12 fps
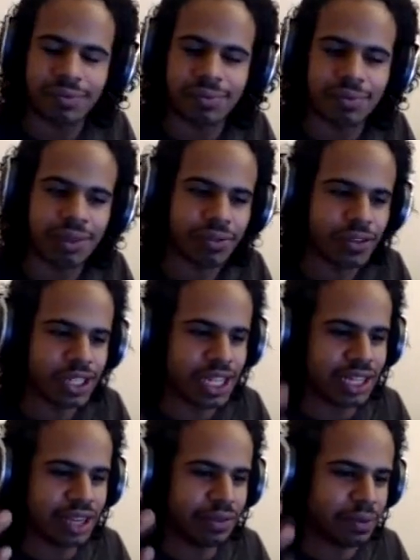What the fuck is that
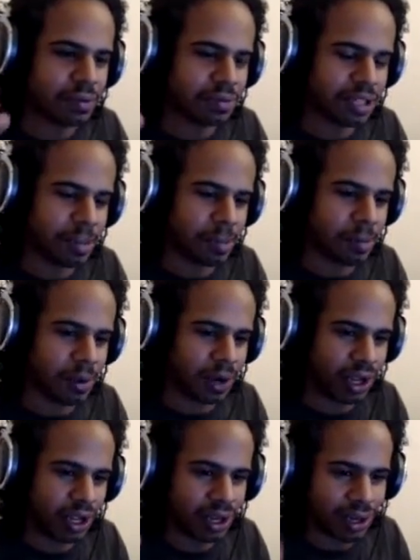thing from Sleeping
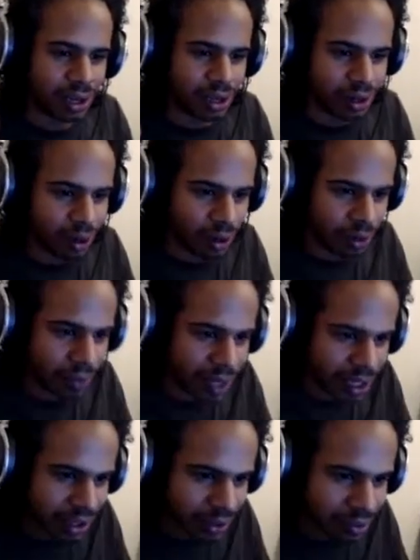Beauty? Oh, no, wait,
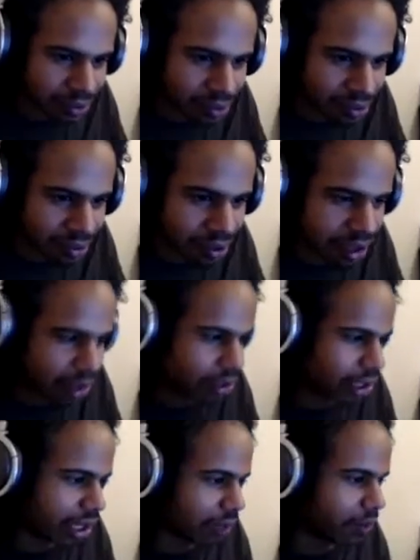no. It looked
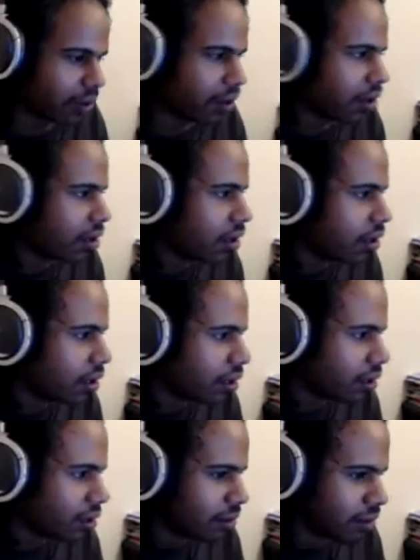like one.
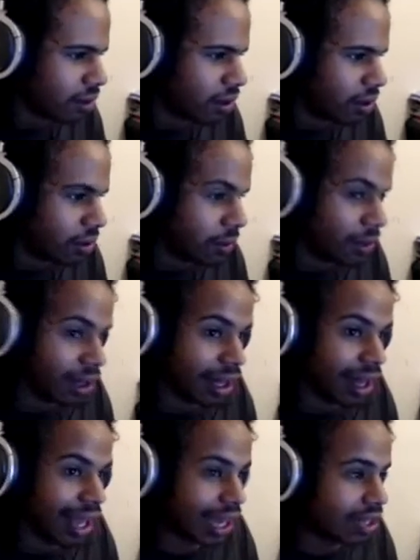You were
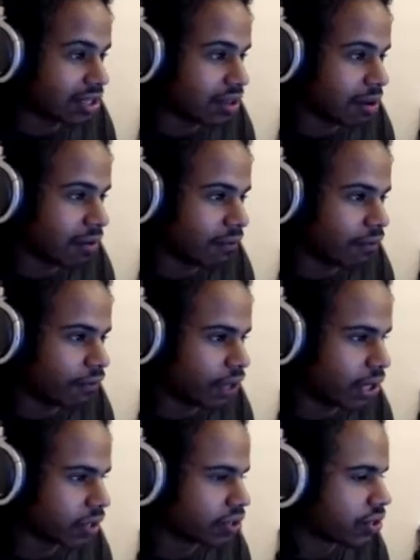lagging something
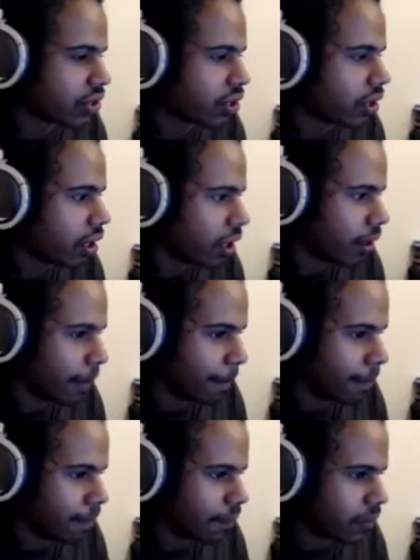fierce.
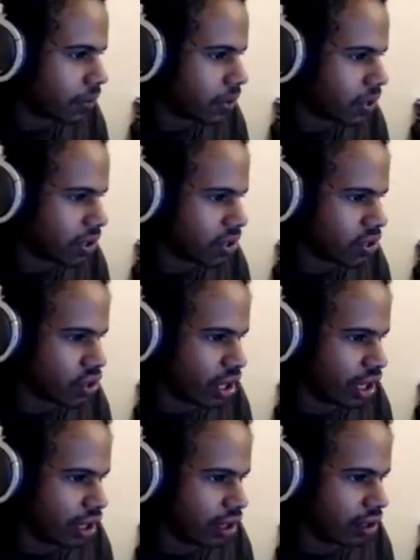Talk to
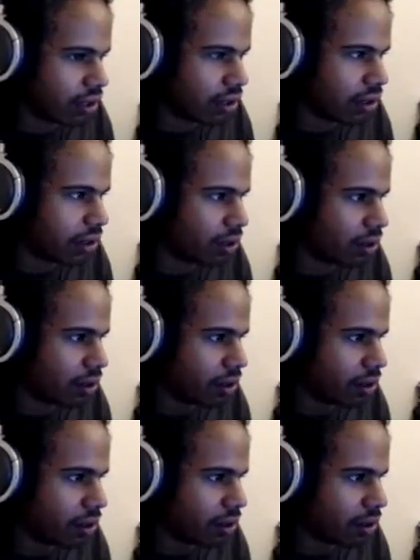Shayla.
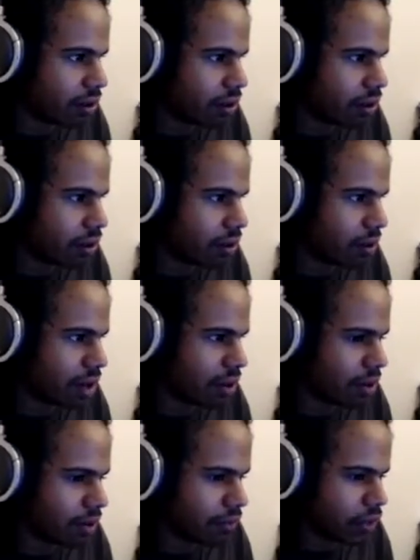Okay,
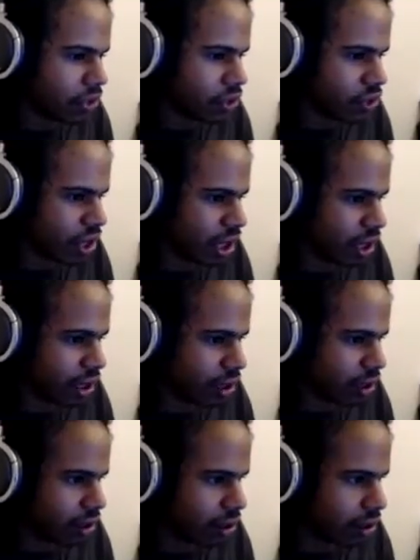who the fudge is Shayla?
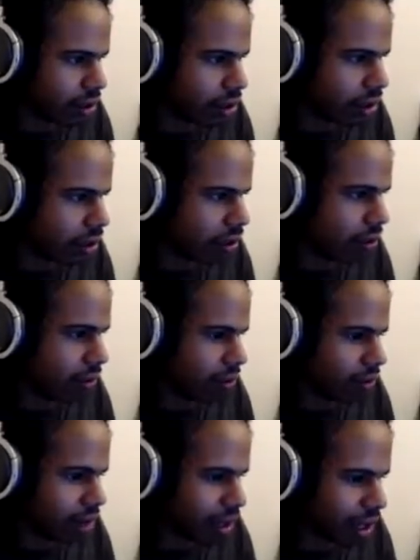Oh,
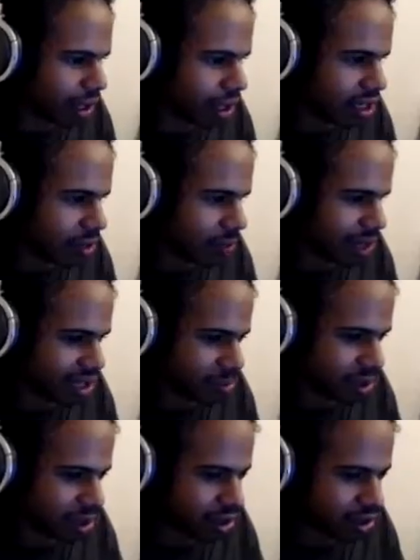I think that's the blacksmith.